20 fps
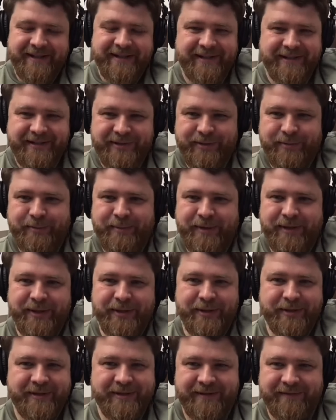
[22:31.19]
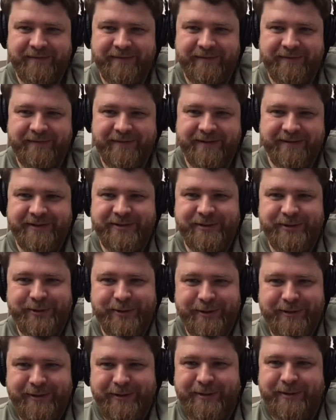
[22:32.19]
you may not even
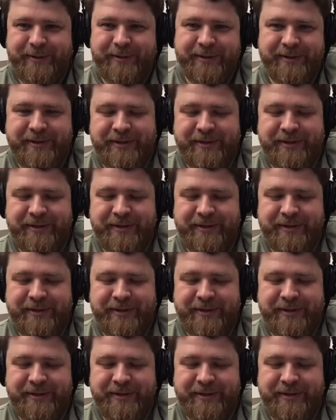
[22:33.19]
enjoy